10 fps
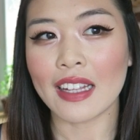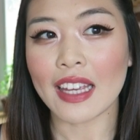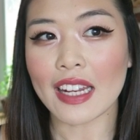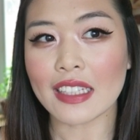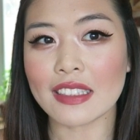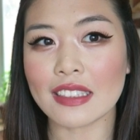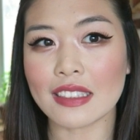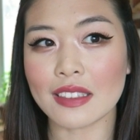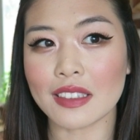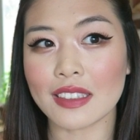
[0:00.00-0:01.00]
getting
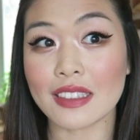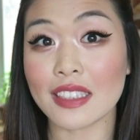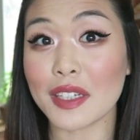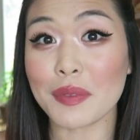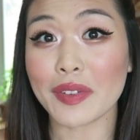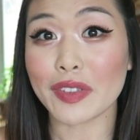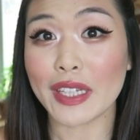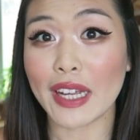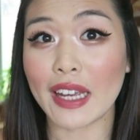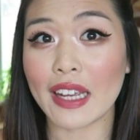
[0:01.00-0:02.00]
to see him
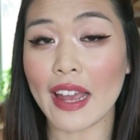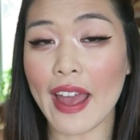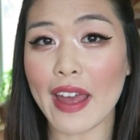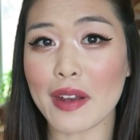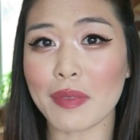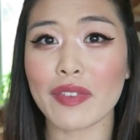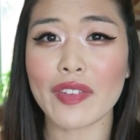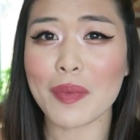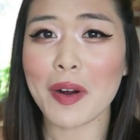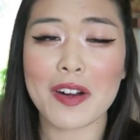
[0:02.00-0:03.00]
every day. And my
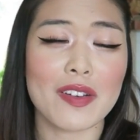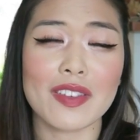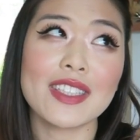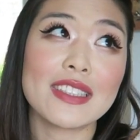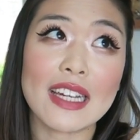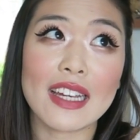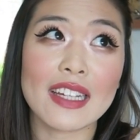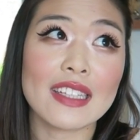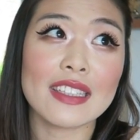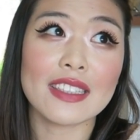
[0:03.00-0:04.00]
favorite part of the
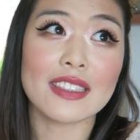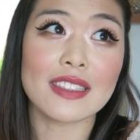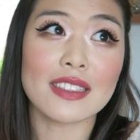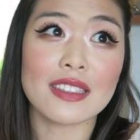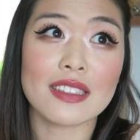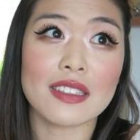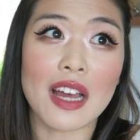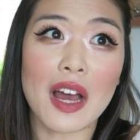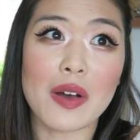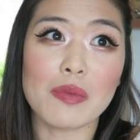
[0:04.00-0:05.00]
day is
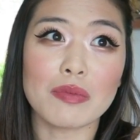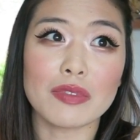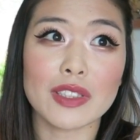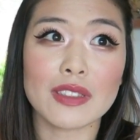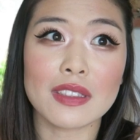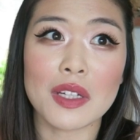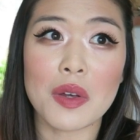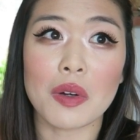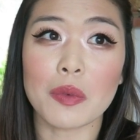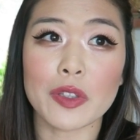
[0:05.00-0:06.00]
just
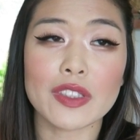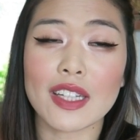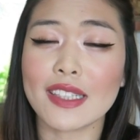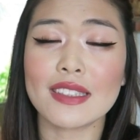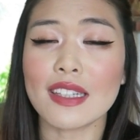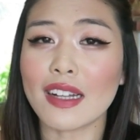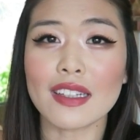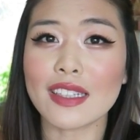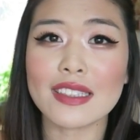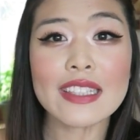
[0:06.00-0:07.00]
when we're just like
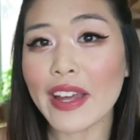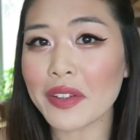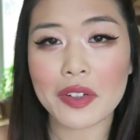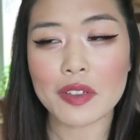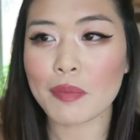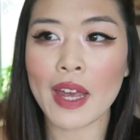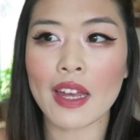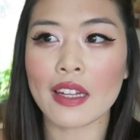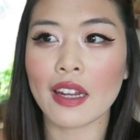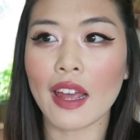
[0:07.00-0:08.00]
snuggling together in
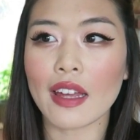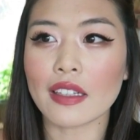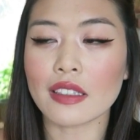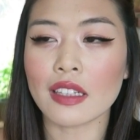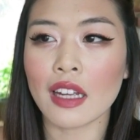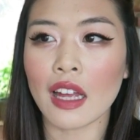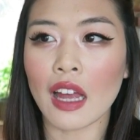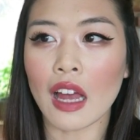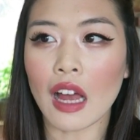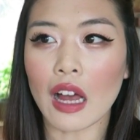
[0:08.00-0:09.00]
bed, and
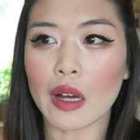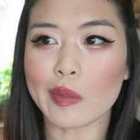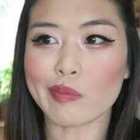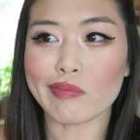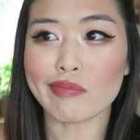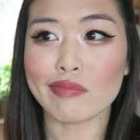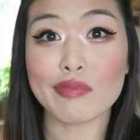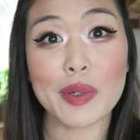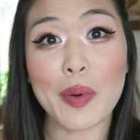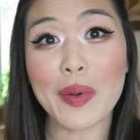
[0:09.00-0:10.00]

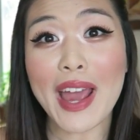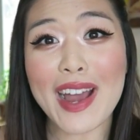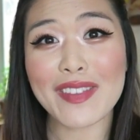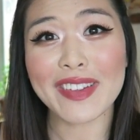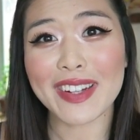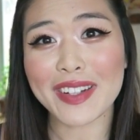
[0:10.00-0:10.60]
we won't have that